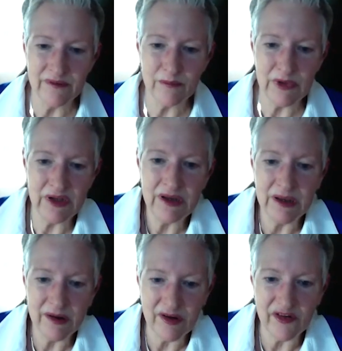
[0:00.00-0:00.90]

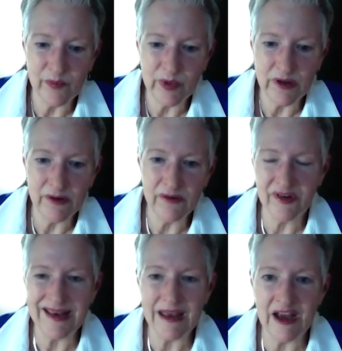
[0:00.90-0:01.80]
media has been
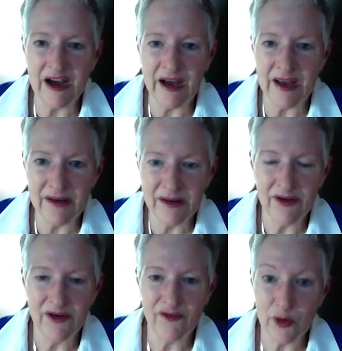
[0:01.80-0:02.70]
using AI
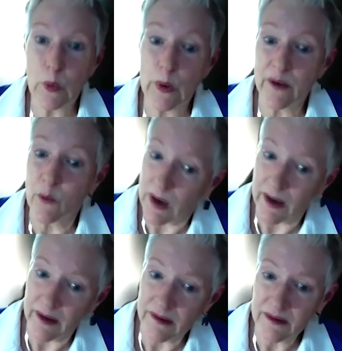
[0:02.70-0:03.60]
for quite a
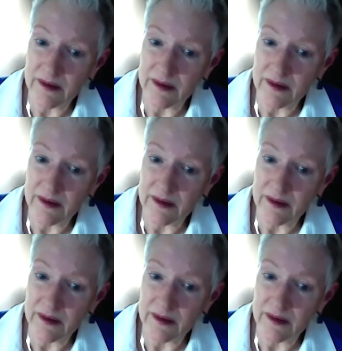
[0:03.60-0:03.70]
while.